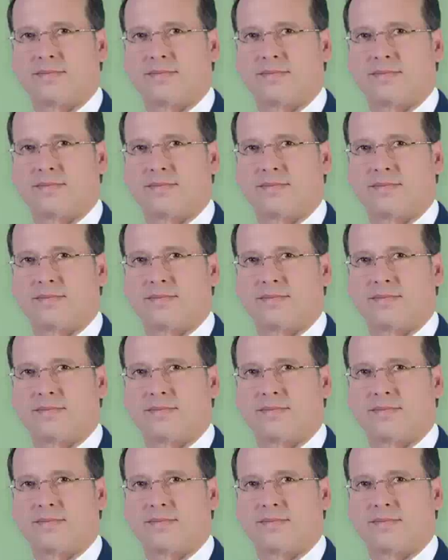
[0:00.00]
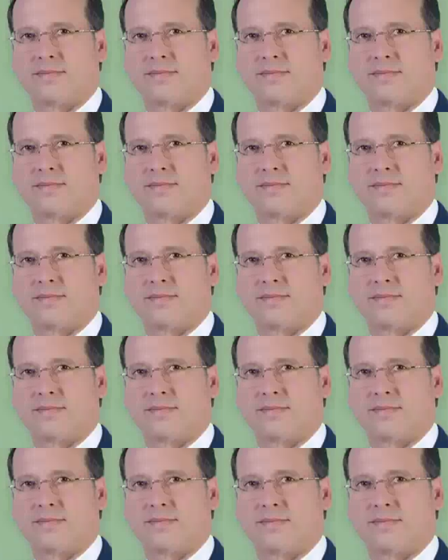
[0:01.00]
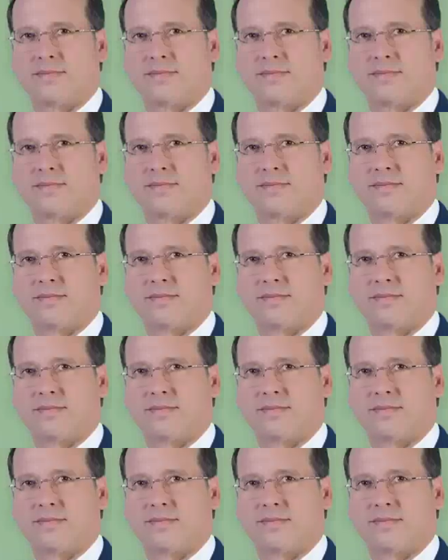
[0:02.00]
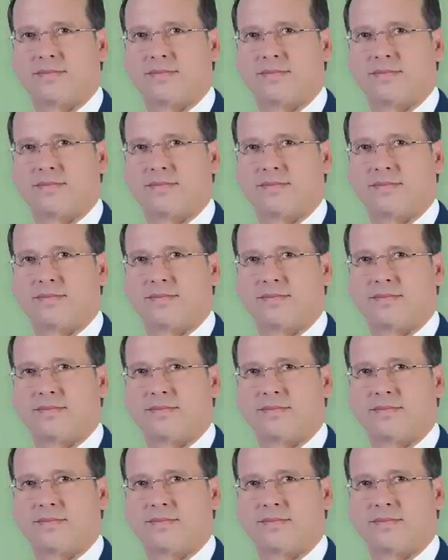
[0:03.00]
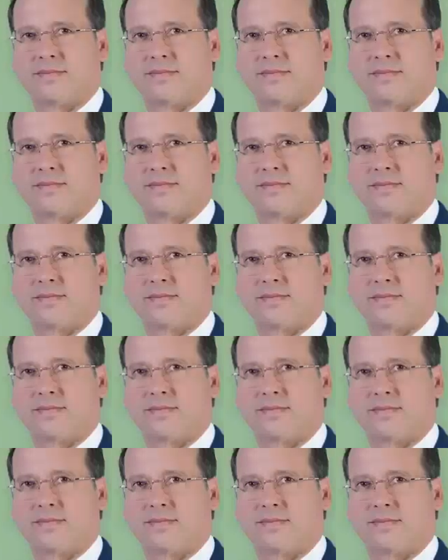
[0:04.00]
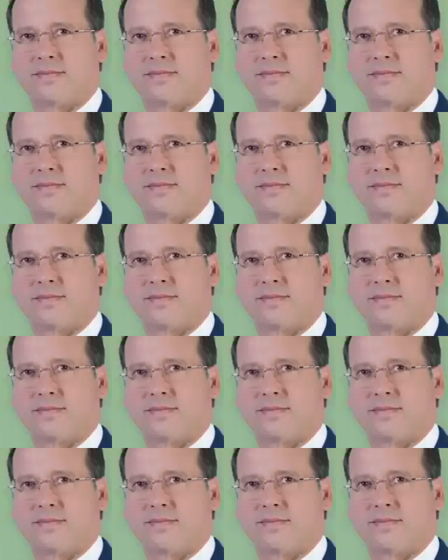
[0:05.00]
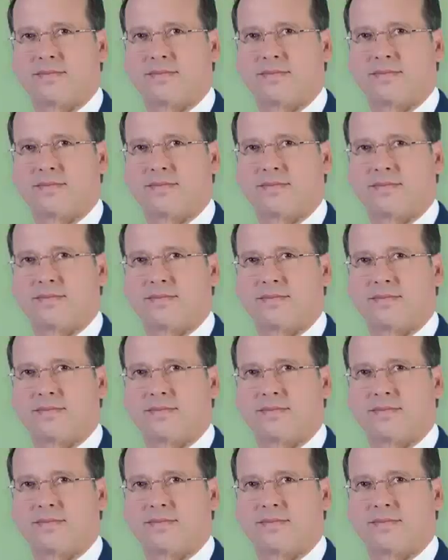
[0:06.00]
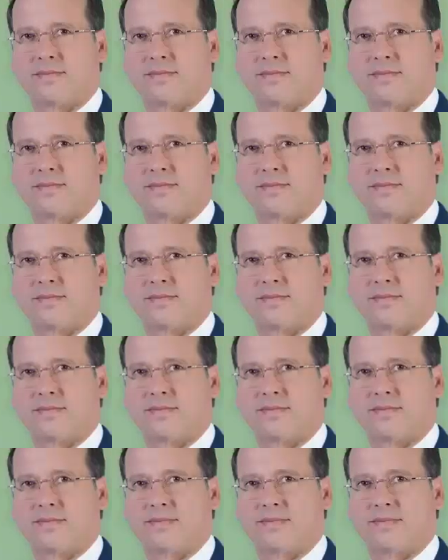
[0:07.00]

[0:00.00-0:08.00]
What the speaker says: This is a still picture; no speech is visible.